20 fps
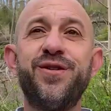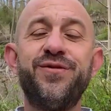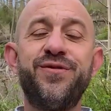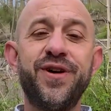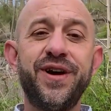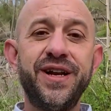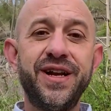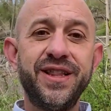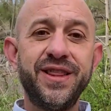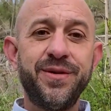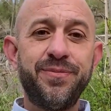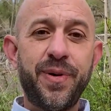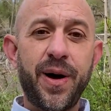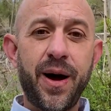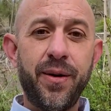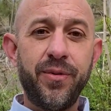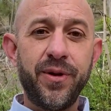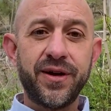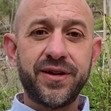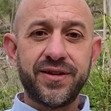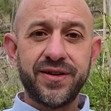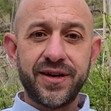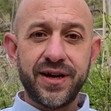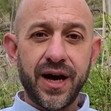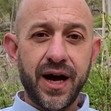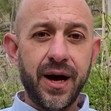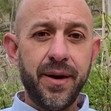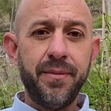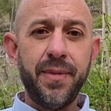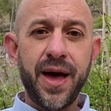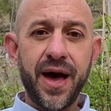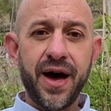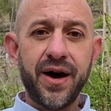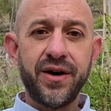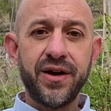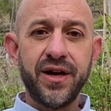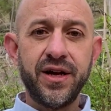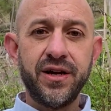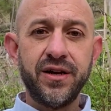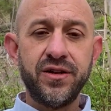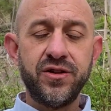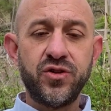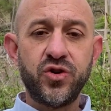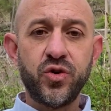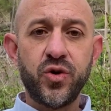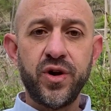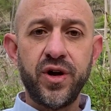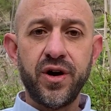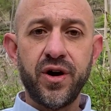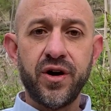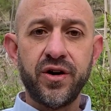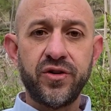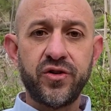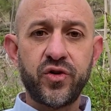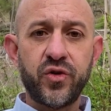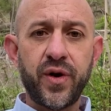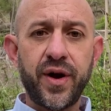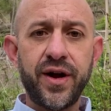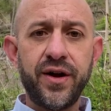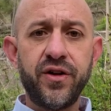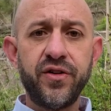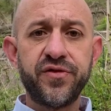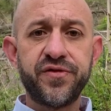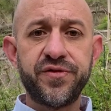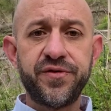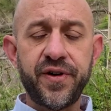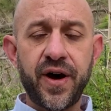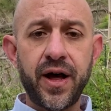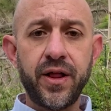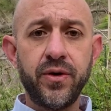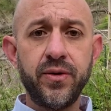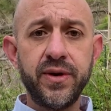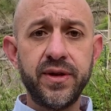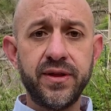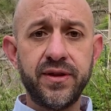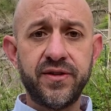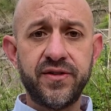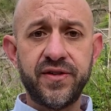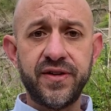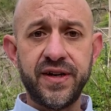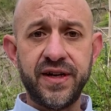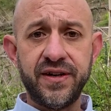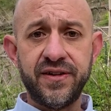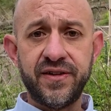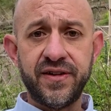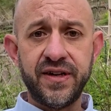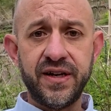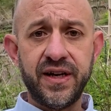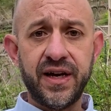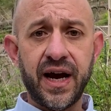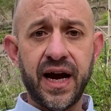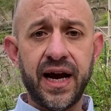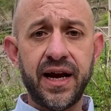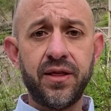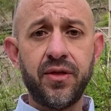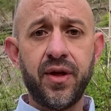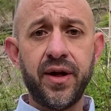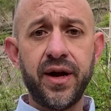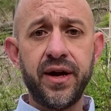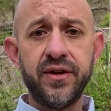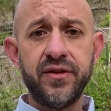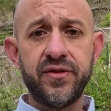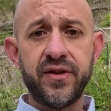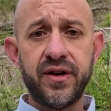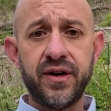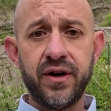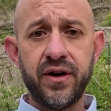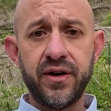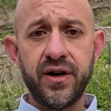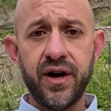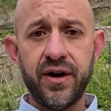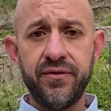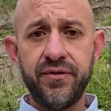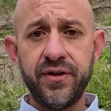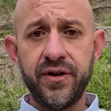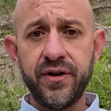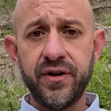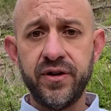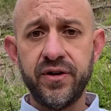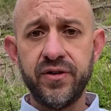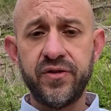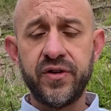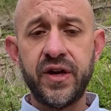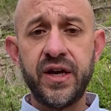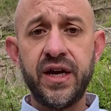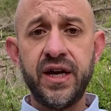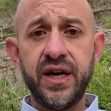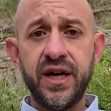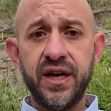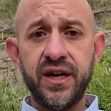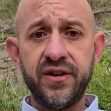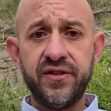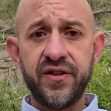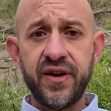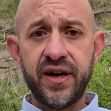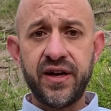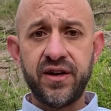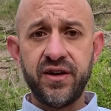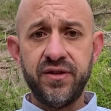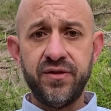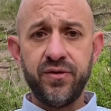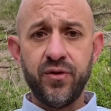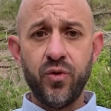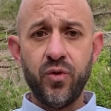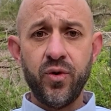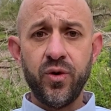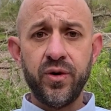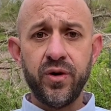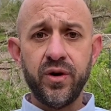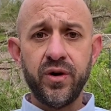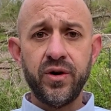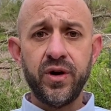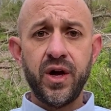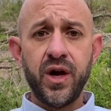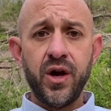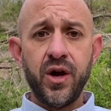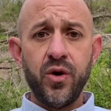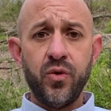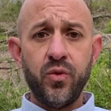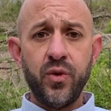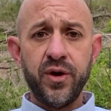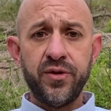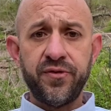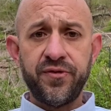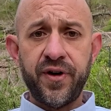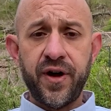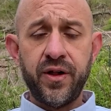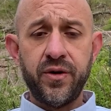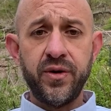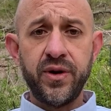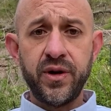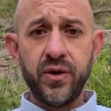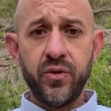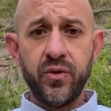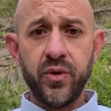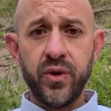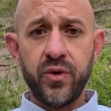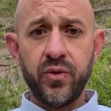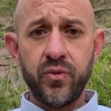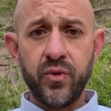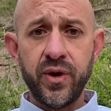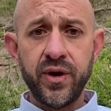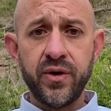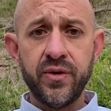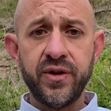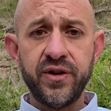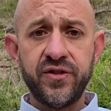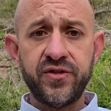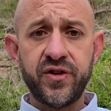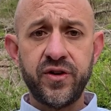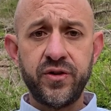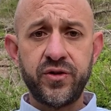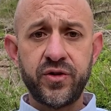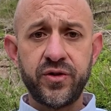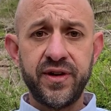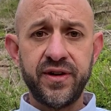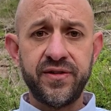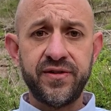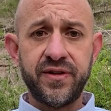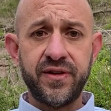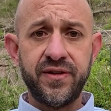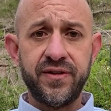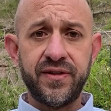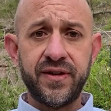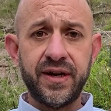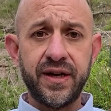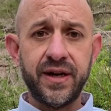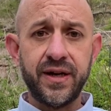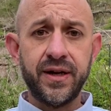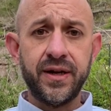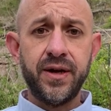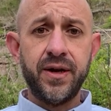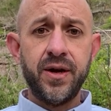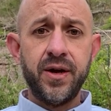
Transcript: inviting the public to come out and enjoy our trails following the CDC guidelines and our governor's executive order with following rigorous social distancing